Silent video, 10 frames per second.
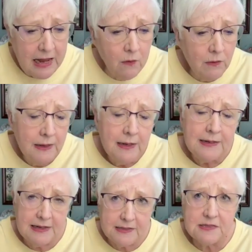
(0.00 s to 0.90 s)
Now,
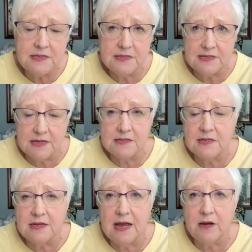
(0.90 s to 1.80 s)
Nancy
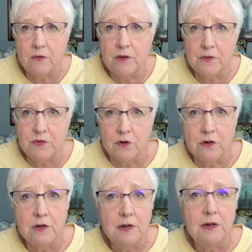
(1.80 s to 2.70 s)
says, and I agree with
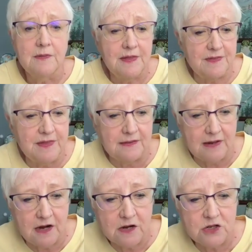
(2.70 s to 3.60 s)
her, that the
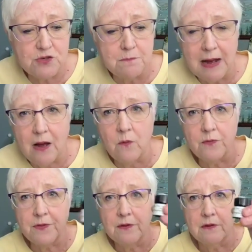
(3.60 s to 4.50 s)
large
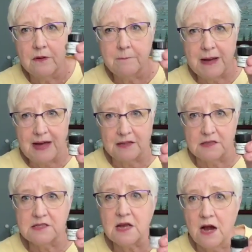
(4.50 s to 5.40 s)
mouth
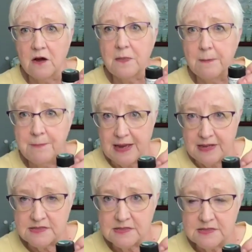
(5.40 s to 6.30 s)
bottles are the
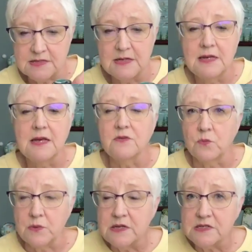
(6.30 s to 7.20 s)
best.
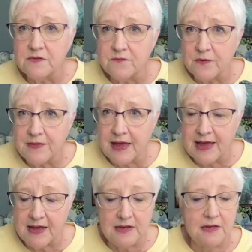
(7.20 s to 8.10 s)
The reason for
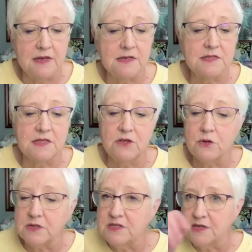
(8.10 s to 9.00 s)
that is that
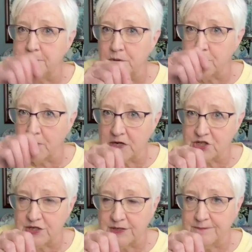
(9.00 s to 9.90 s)
you can dip your
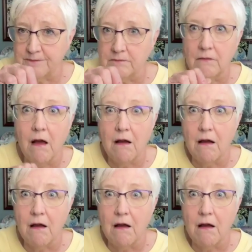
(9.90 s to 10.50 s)
brush in